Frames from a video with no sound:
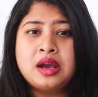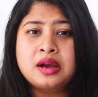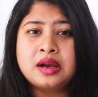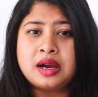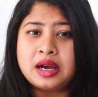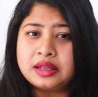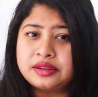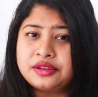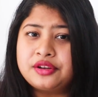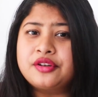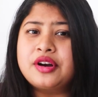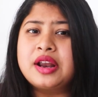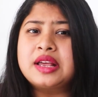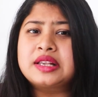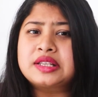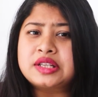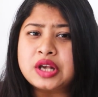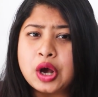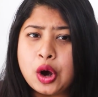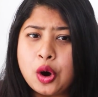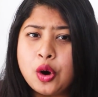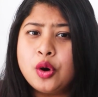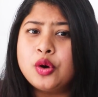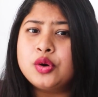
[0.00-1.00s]
Qatar
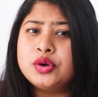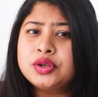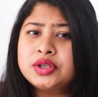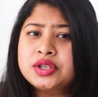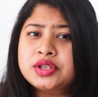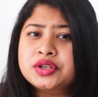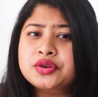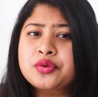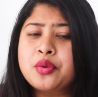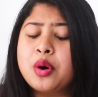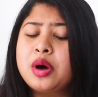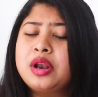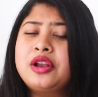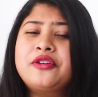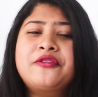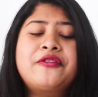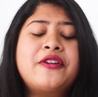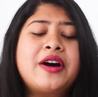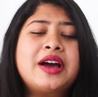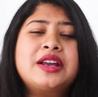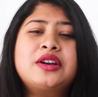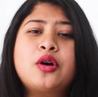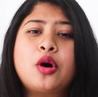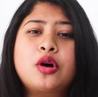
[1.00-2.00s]
as host
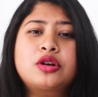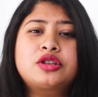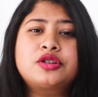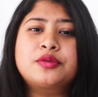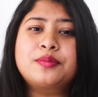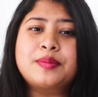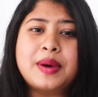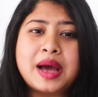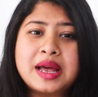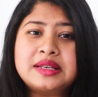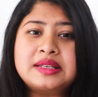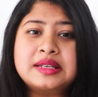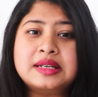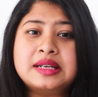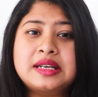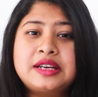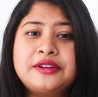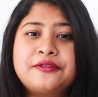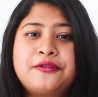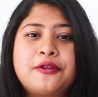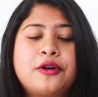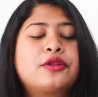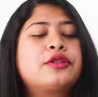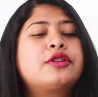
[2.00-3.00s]
qualified
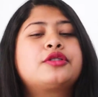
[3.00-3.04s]
automatically for